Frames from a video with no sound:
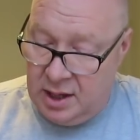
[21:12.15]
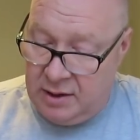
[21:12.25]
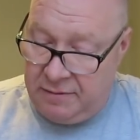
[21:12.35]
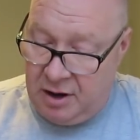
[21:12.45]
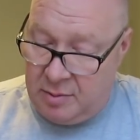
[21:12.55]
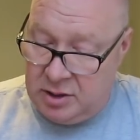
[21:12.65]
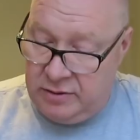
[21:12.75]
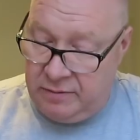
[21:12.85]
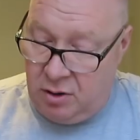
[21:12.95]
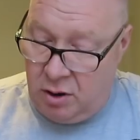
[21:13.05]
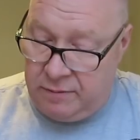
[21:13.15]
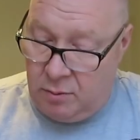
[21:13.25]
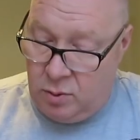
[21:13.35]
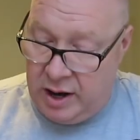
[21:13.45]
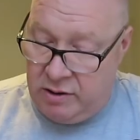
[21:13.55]
And a fragment of rock
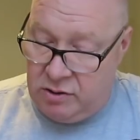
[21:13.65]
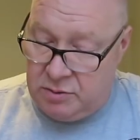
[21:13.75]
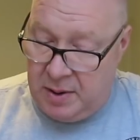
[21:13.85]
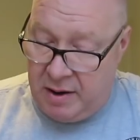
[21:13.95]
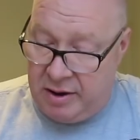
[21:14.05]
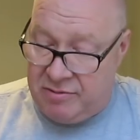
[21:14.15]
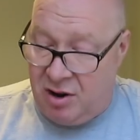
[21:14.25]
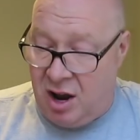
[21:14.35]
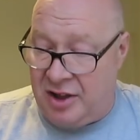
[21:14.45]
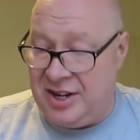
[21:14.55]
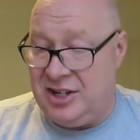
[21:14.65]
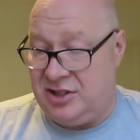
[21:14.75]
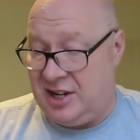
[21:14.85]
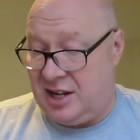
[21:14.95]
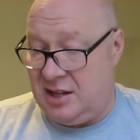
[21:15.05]
from where he was buried. Right, I think he's
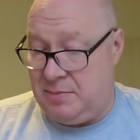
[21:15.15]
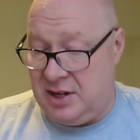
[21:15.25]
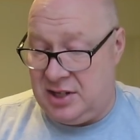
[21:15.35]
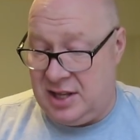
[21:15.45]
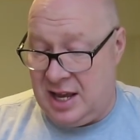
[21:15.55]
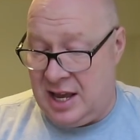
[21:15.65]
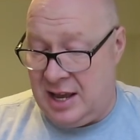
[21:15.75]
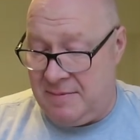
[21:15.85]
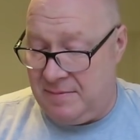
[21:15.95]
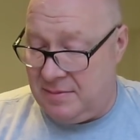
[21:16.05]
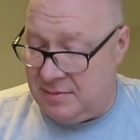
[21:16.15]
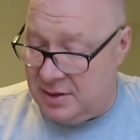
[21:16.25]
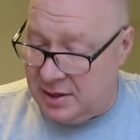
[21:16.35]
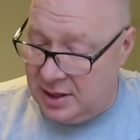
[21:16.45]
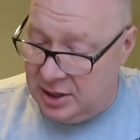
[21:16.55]
just taking the piss there.
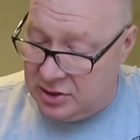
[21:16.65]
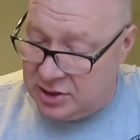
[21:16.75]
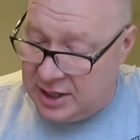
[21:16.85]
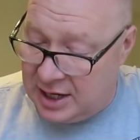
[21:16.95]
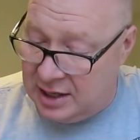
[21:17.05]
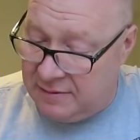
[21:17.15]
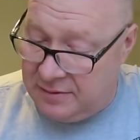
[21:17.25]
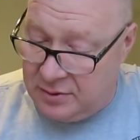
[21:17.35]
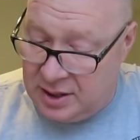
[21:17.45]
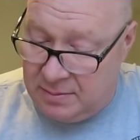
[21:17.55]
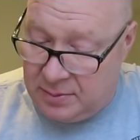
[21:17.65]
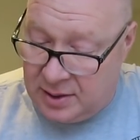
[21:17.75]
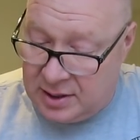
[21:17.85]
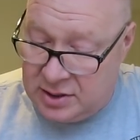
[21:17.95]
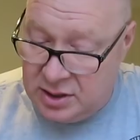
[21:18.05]
I think he's just taking the fucking
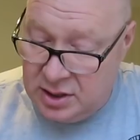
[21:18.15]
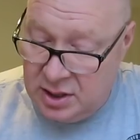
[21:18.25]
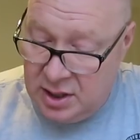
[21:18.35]
piss.